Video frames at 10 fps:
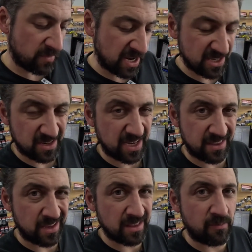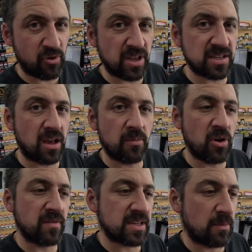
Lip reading: But as I said, they're pretty slow movers.